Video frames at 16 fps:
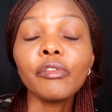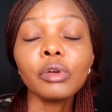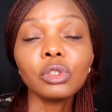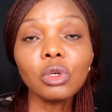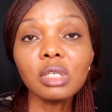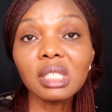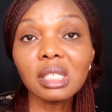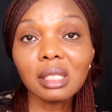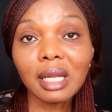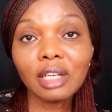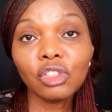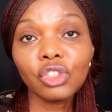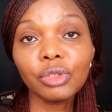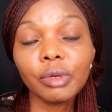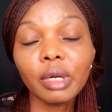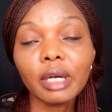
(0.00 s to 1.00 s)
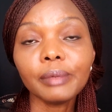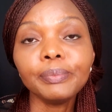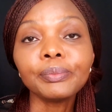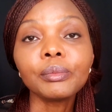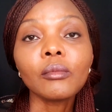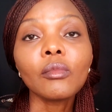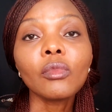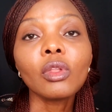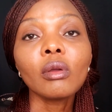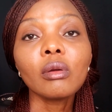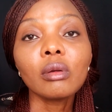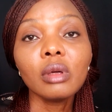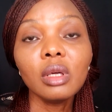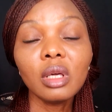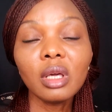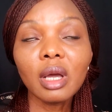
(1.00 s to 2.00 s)
For those in Nigeria,
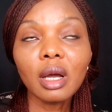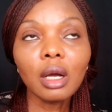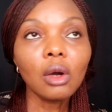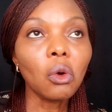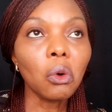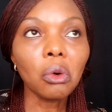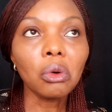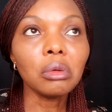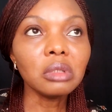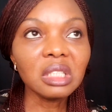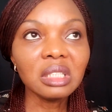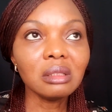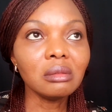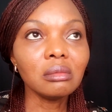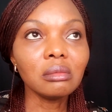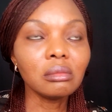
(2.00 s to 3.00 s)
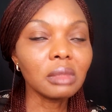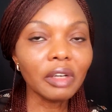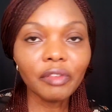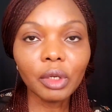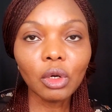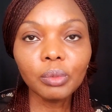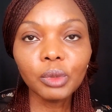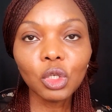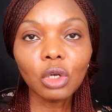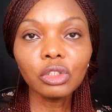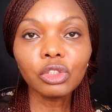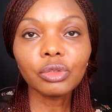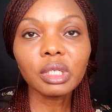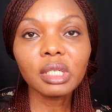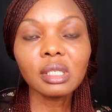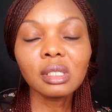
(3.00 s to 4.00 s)
here or in developed
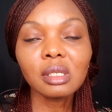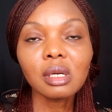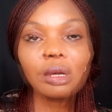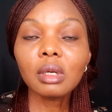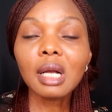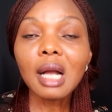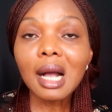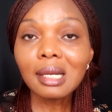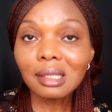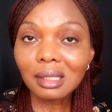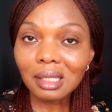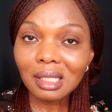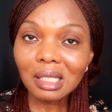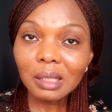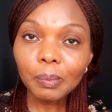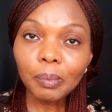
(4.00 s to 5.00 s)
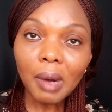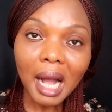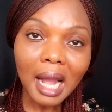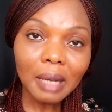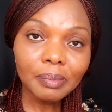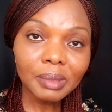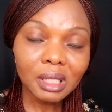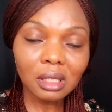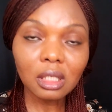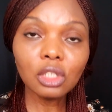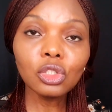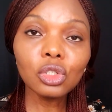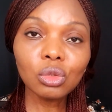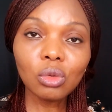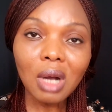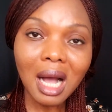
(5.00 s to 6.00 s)
countries, gas is piped
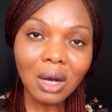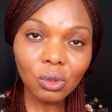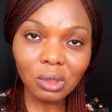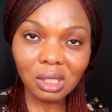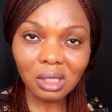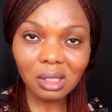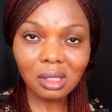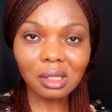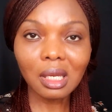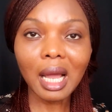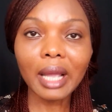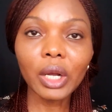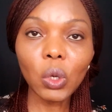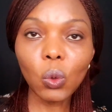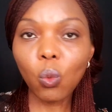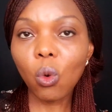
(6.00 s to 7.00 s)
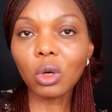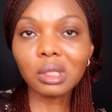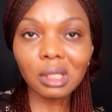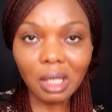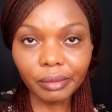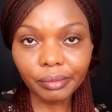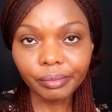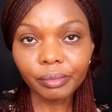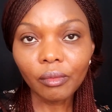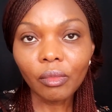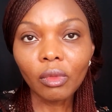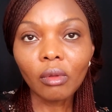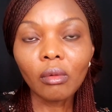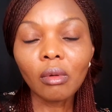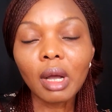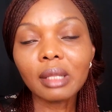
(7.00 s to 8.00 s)
into houses like water.
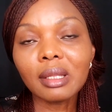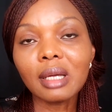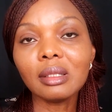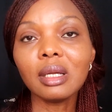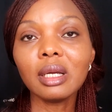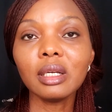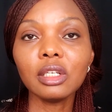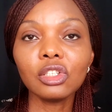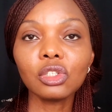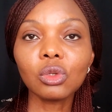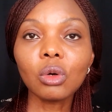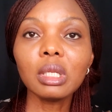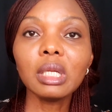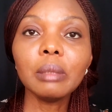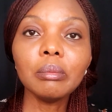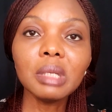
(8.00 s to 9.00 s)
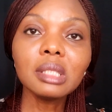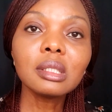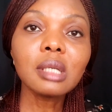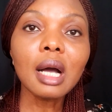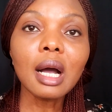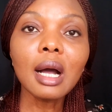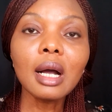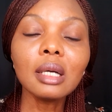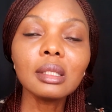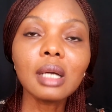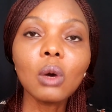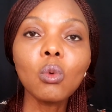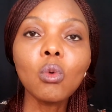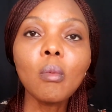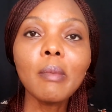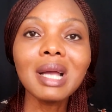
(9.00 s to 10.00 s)
And then they install a meter that
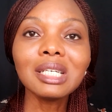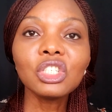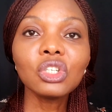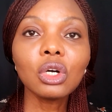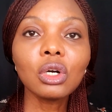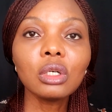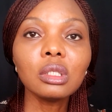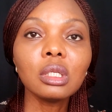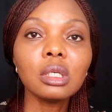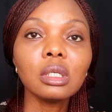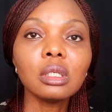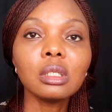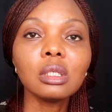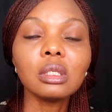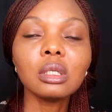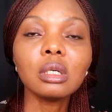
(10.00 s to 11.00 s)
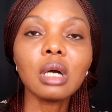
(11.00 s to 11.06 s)
will measure the